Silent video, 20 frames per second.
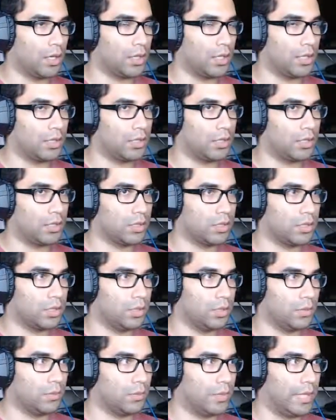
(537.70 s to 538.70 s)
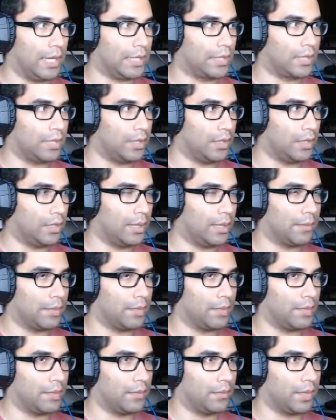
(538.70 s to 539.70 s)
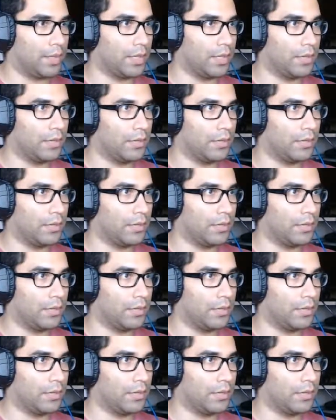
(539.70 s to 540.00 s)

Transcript: and see. Actually, no, I'm gonna go over here.